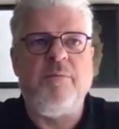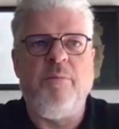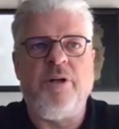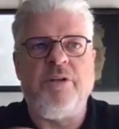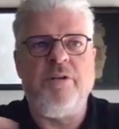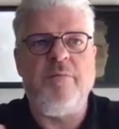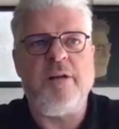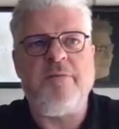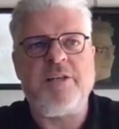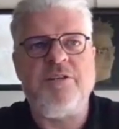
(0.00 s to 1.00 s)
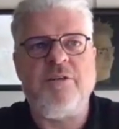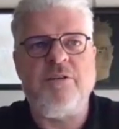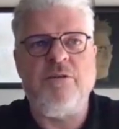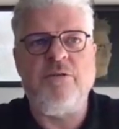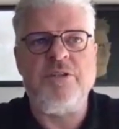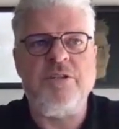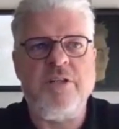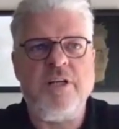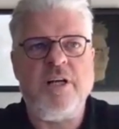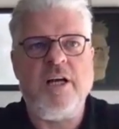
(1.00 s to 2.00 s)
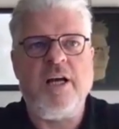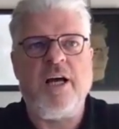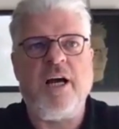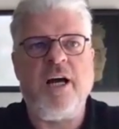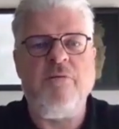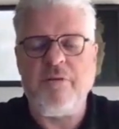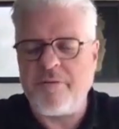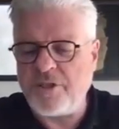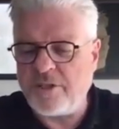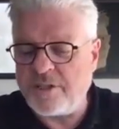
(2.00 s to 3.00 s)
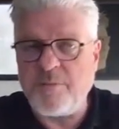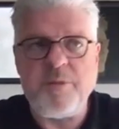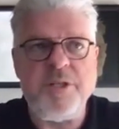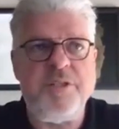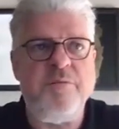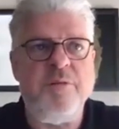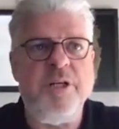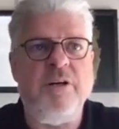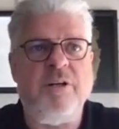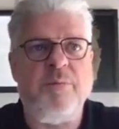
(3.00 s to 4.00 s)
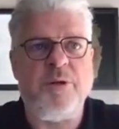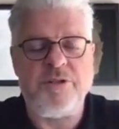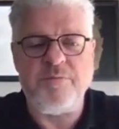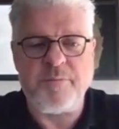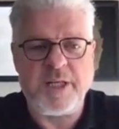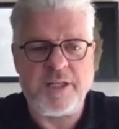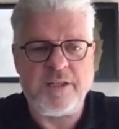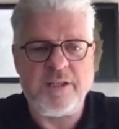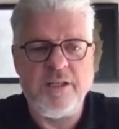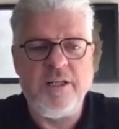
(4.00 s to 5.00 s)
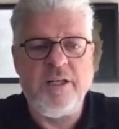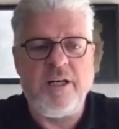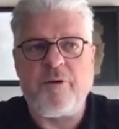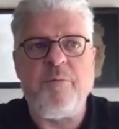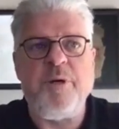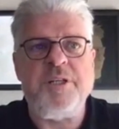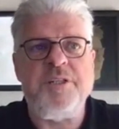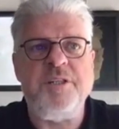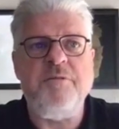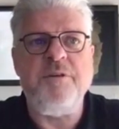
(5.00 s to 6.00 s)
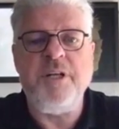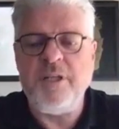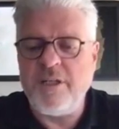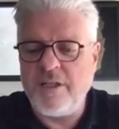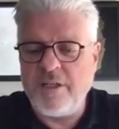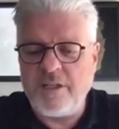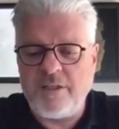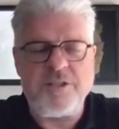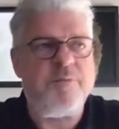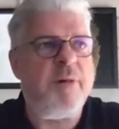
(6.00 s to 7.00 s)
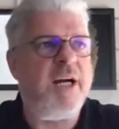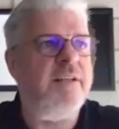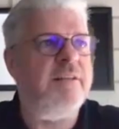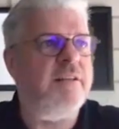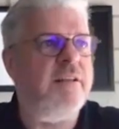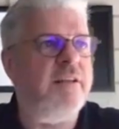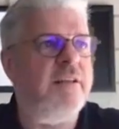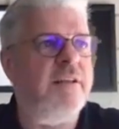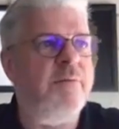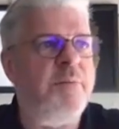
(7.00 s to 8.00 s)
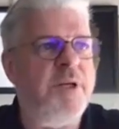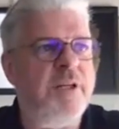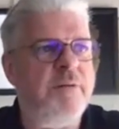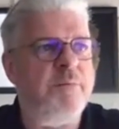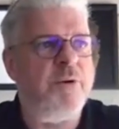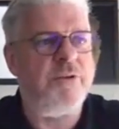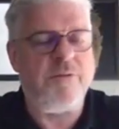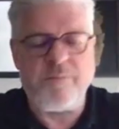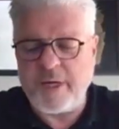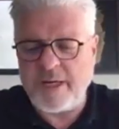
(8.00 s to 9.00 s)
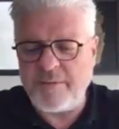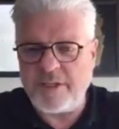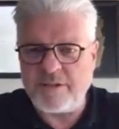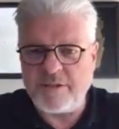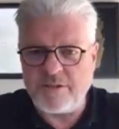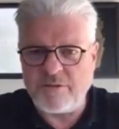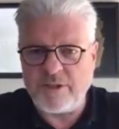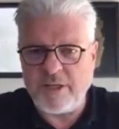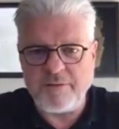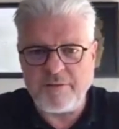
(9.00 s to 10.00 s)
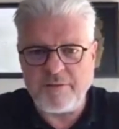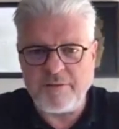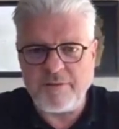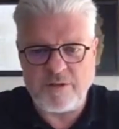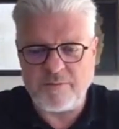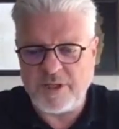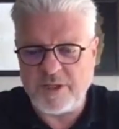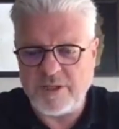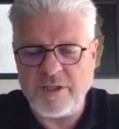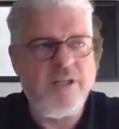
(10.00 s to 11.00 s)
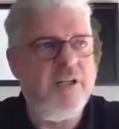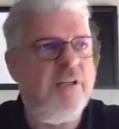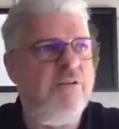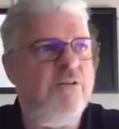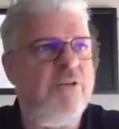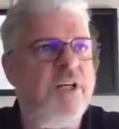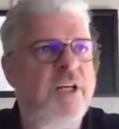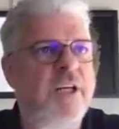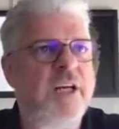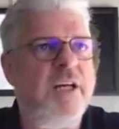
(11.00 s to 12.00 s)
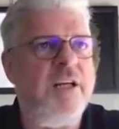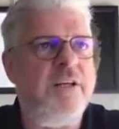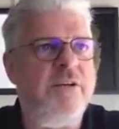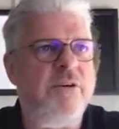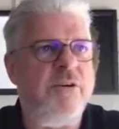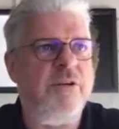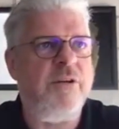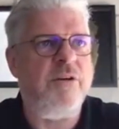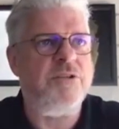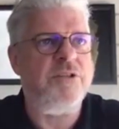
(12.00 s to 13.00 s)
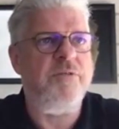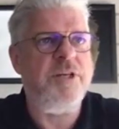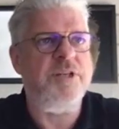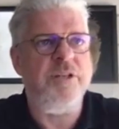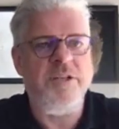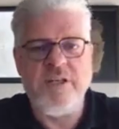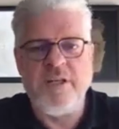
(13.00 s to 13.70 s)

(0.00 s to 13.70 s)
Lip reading: But the manufacturer looks how efficient is the PCB on a production panel. And for a big series, this might be an important parameter. So definitely also something to take care in your consideration.